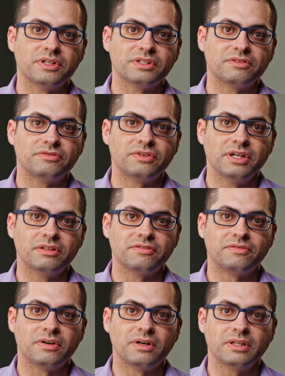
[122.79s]
is afraid of
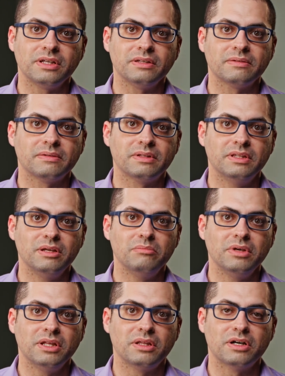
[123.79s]
falling, they
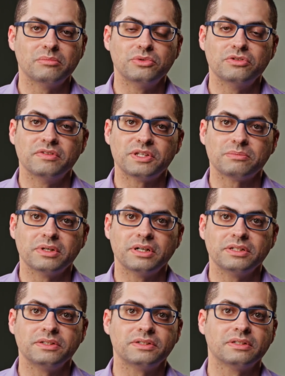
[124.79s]
may not move as
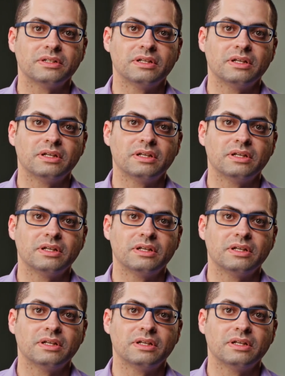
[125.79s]
much.